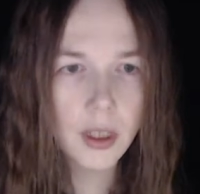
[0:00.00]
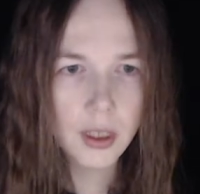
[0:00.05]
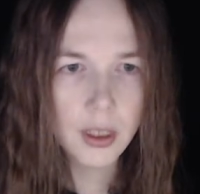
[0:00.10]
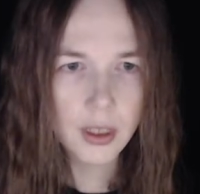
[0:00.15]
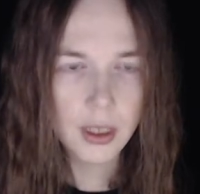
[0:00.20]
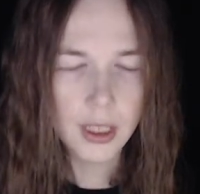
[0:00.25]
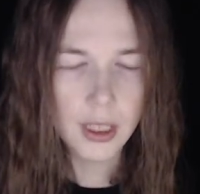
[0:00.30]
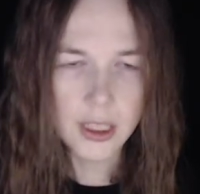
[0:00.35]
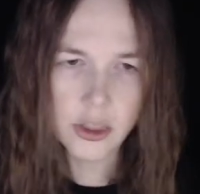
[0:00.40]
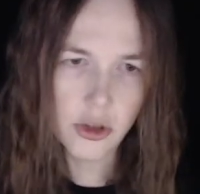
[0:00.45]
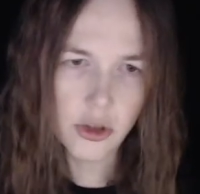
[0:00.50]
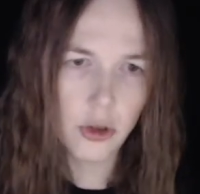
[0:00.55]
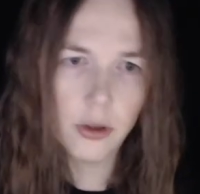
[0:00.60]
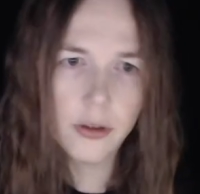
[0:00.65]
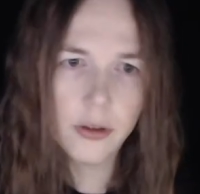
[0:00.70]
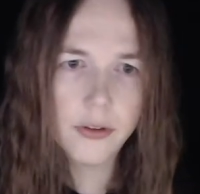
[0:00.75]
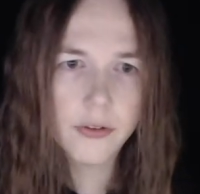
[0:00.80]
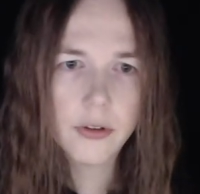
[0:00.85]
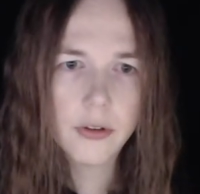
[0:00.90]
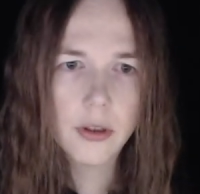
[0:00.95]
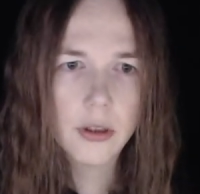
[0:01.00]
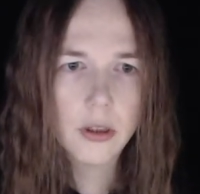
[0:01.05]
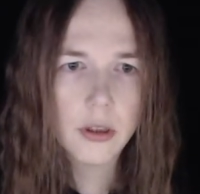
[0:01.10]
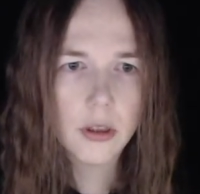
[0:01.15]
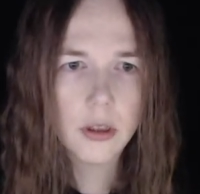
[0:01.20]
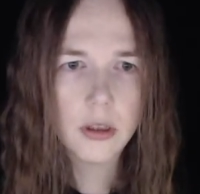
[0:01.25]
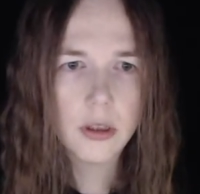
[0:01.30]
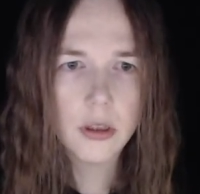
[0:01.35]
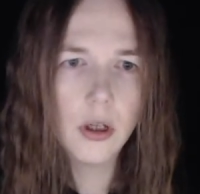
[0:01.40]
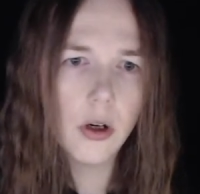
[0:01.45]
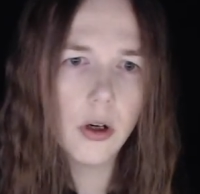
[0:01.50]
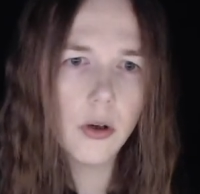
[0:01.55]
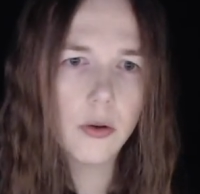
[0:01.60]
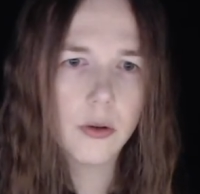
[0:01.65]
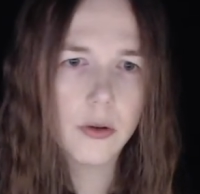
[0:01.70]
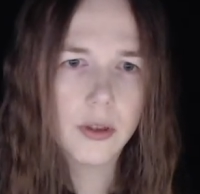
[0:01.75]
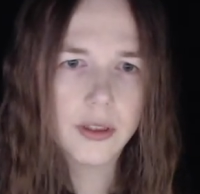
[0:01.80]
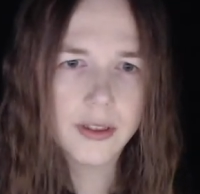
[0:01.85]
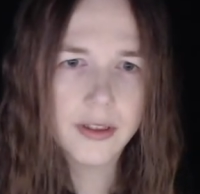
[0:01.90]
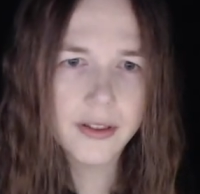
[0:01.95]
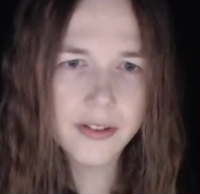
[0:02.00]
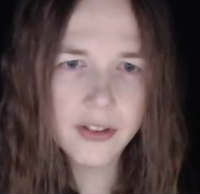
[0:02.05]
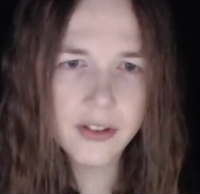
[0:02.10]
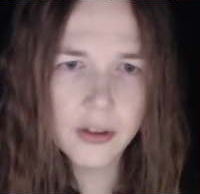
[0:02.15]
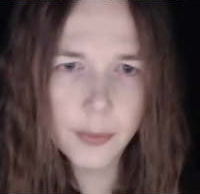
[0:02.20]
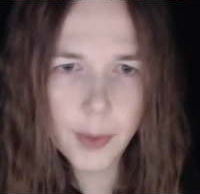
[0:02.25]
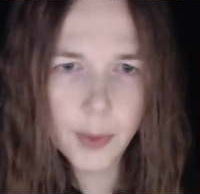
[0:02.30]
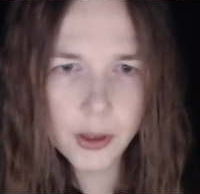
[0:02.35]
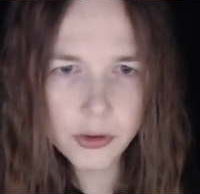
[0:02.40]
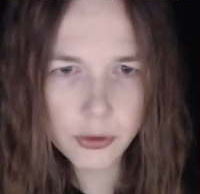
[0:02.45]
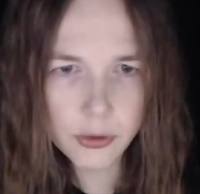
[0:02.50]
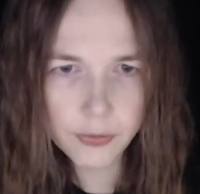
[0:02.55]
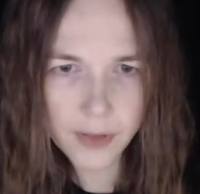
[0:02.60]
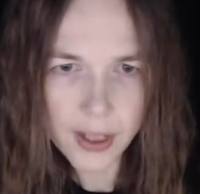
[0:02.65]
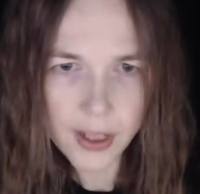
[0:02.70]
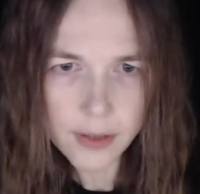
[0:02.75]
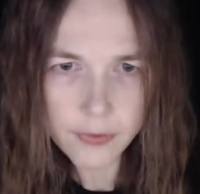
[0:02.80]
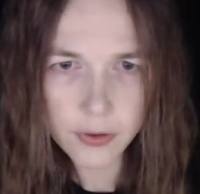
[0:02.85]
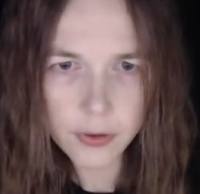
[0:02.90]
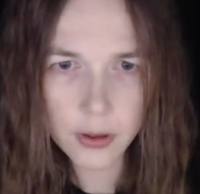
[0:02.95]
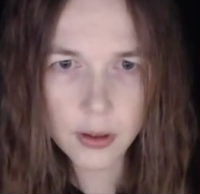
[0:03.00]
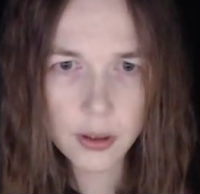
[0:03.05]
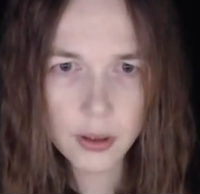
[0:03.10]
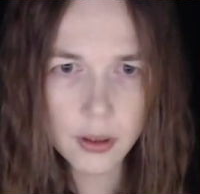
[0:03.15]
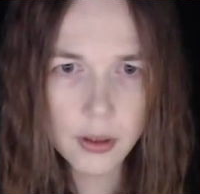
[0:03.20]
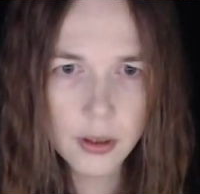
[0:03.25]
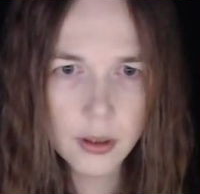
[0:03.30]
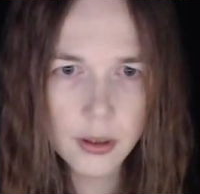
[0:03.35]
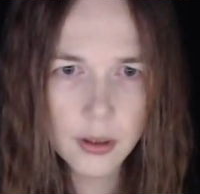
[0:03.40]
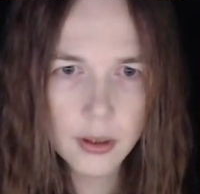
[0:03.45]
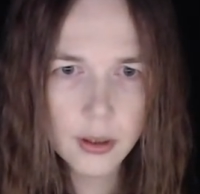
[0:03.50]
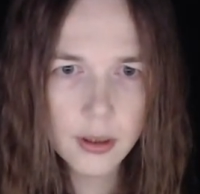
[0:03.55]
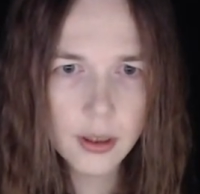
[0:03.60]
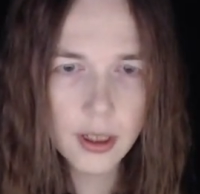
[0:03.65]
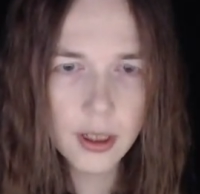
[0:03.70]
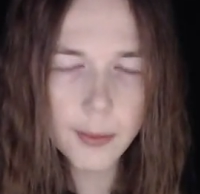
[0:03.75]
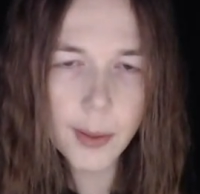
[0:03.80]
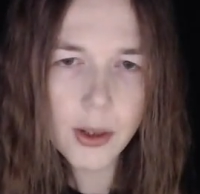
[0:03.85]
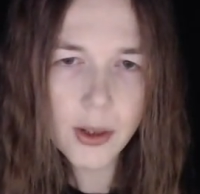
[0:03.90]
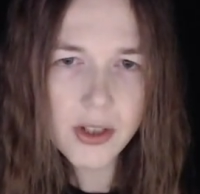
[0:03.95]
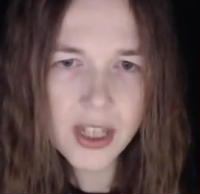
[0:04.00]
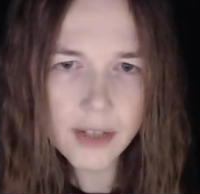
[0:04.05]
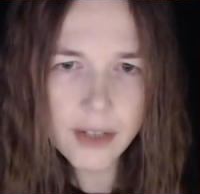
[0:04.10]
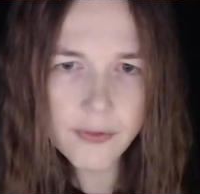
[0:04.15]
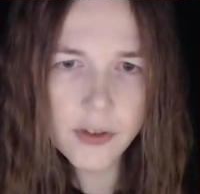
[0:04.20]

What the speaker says: A choice? No, this is about survival. About giving